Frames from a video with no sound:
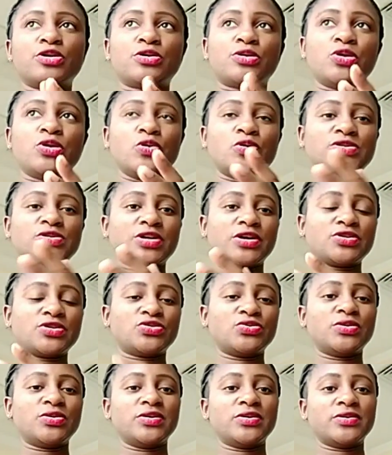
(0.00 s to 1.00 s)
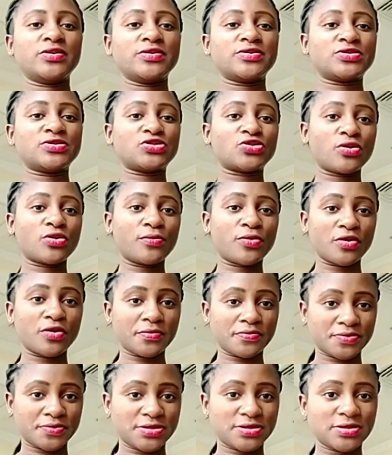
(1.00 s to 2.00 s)
closer to the
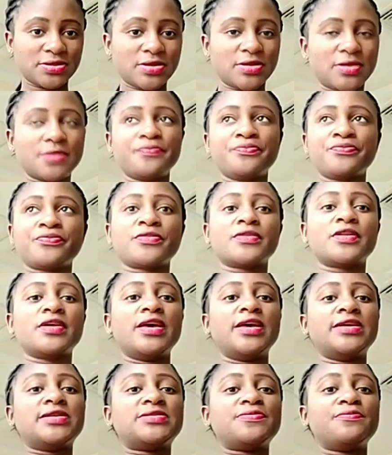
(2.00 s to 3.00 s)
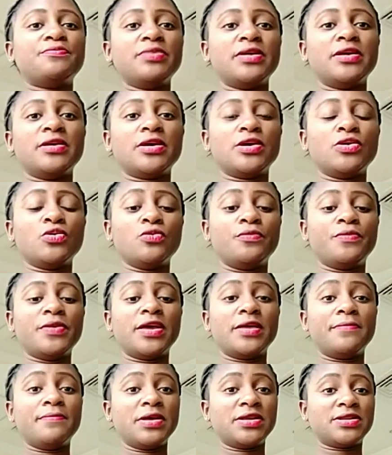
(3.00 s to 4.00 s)
suburbs, it will
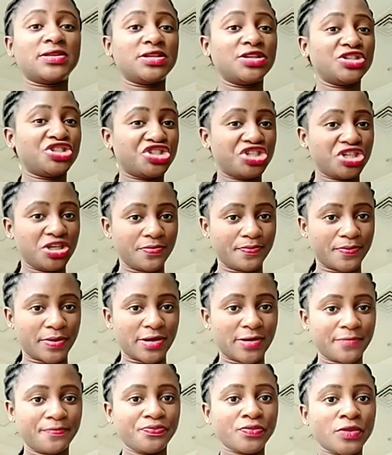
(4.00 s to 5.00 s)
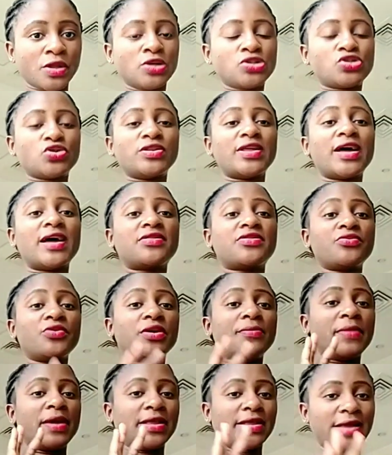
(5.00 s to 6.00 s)
be a bit cheaper. So there are
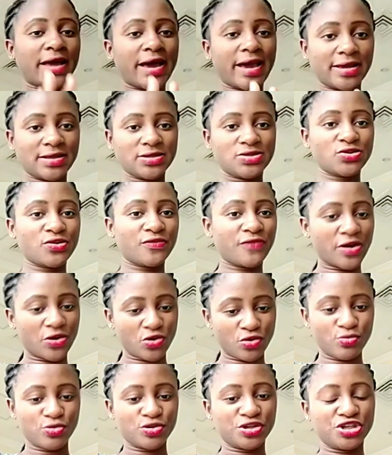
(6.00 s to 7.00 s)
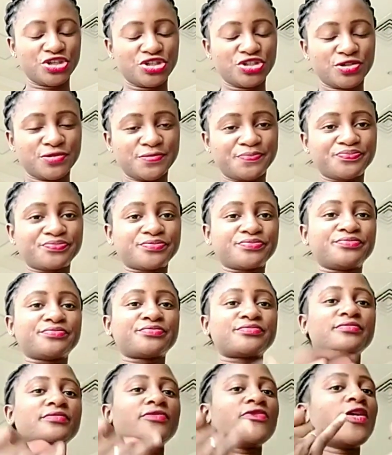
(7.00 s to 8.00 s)
3 main kinds of accommodation.
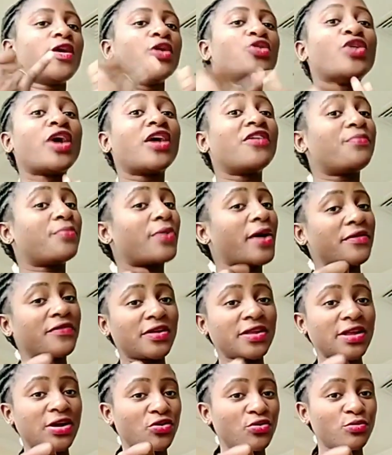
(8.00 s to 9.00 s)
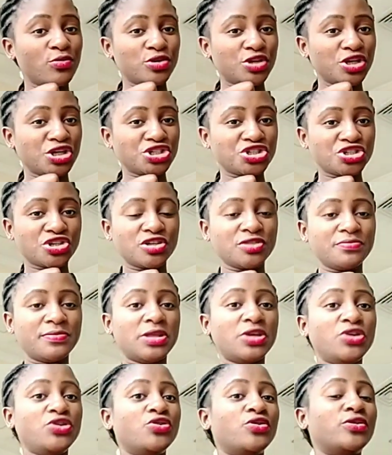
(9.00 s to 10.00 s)
You have private accommodation,
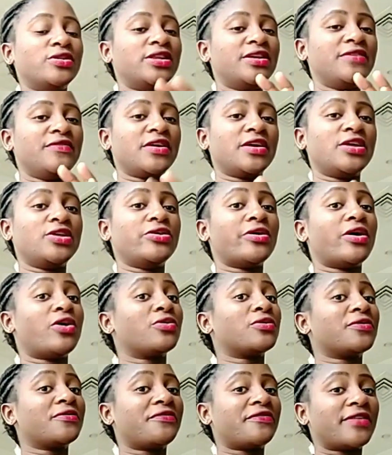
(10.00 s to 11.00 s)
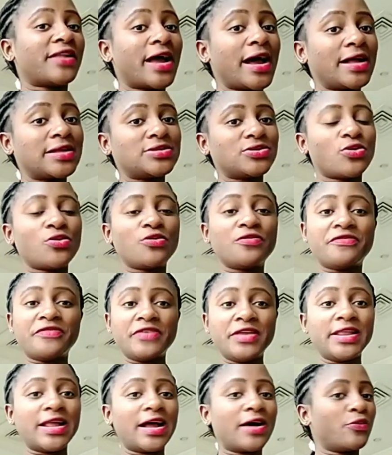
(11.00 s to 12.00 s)
meaning you're living in your own flat or
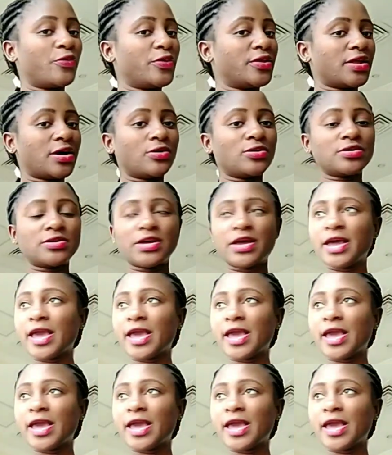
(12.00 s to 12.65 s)
villa without